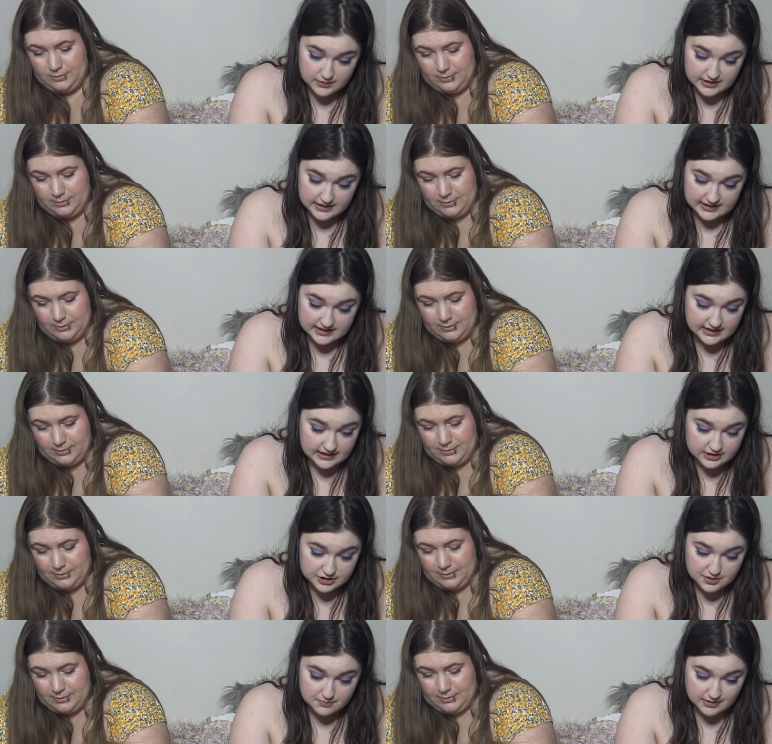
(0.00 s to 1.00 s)
Speaker 1: we're gonna get it,
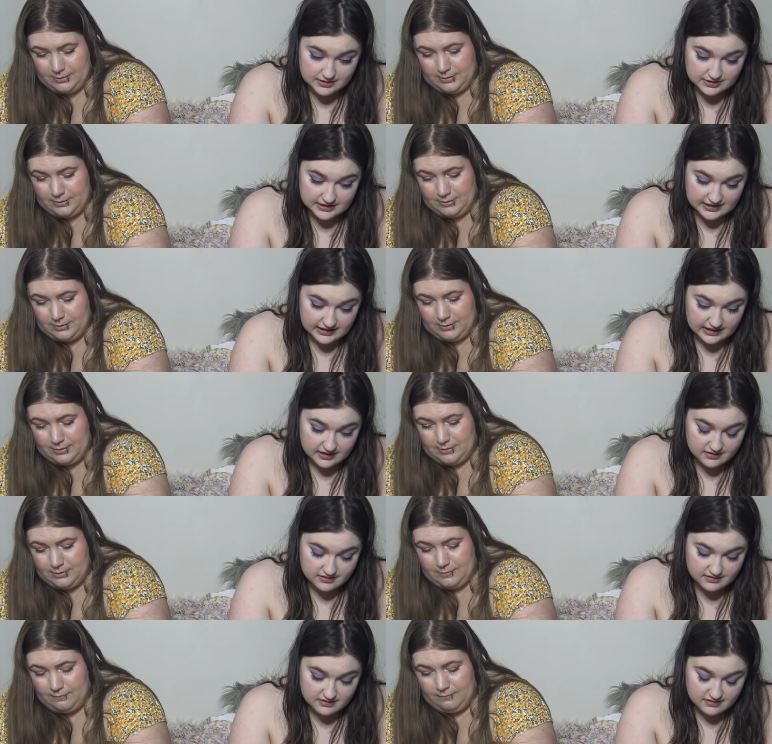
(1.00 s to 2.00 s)
so you better get it.
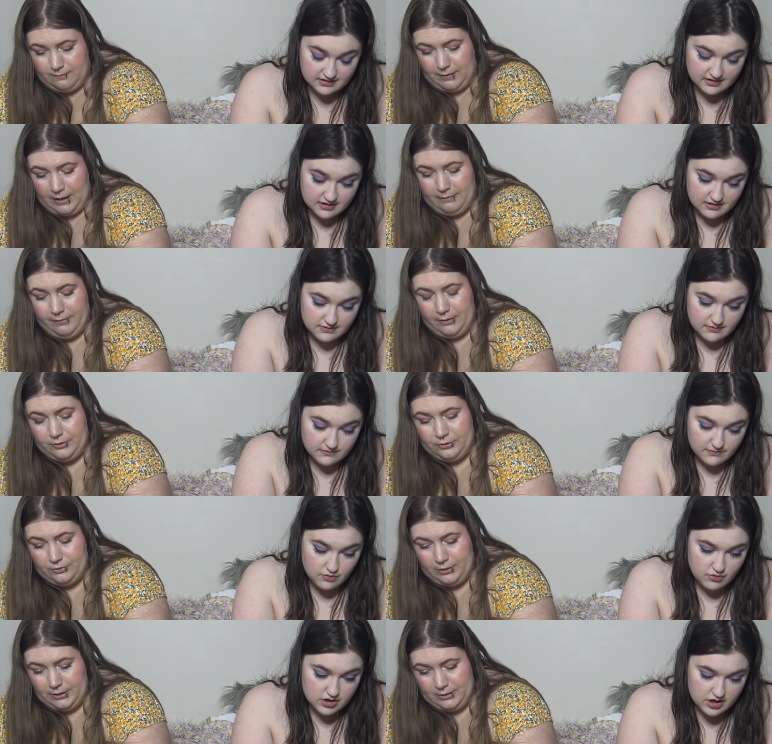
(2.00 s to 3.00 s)

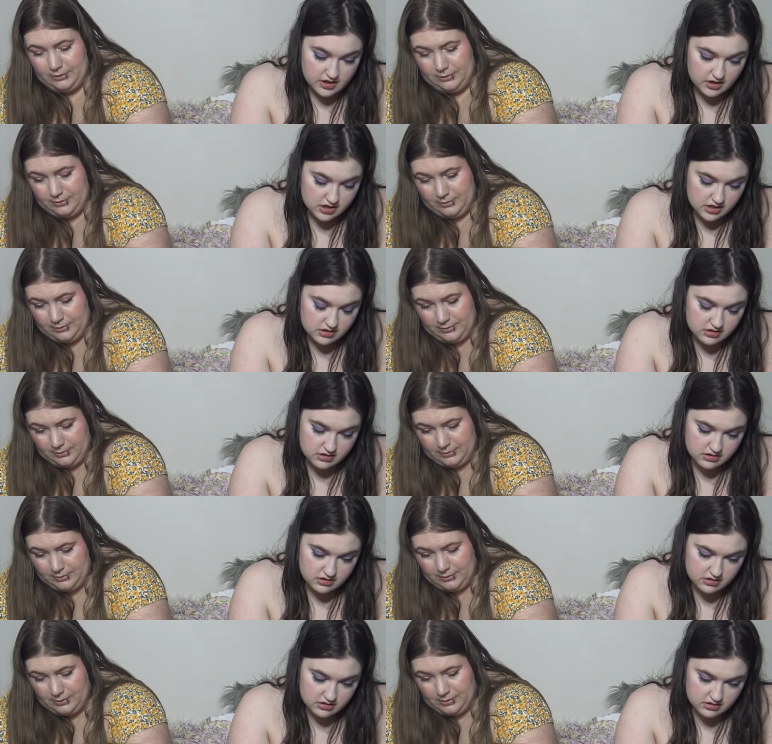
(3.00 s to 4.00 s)
Speaker 2: 500. Four.
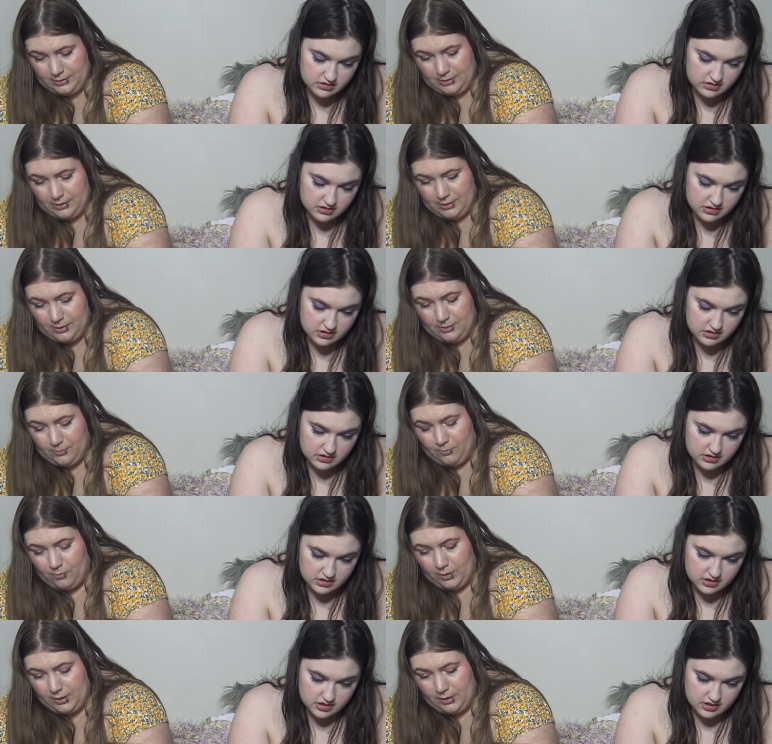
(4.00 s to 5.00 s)

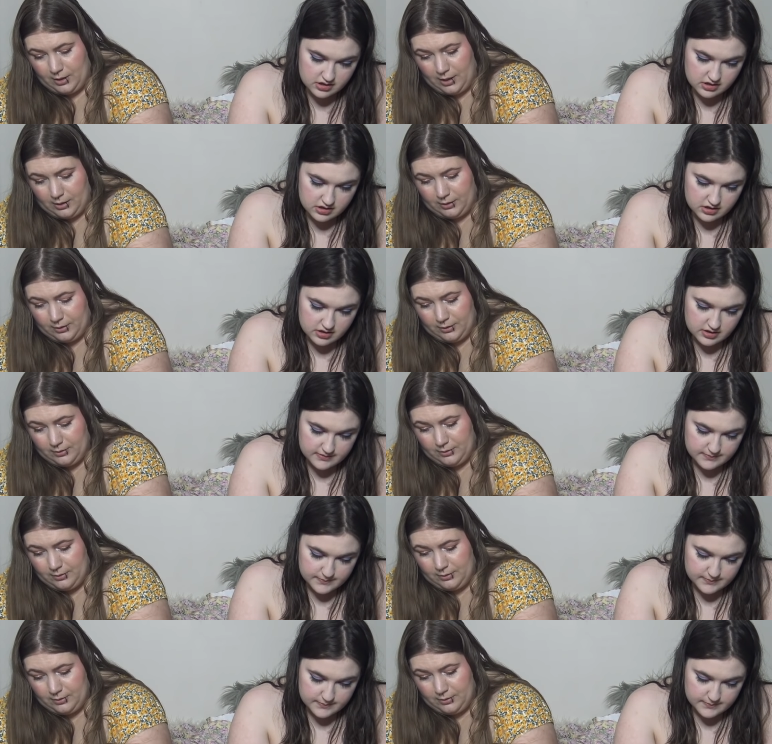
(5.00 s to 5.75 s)
One dollar.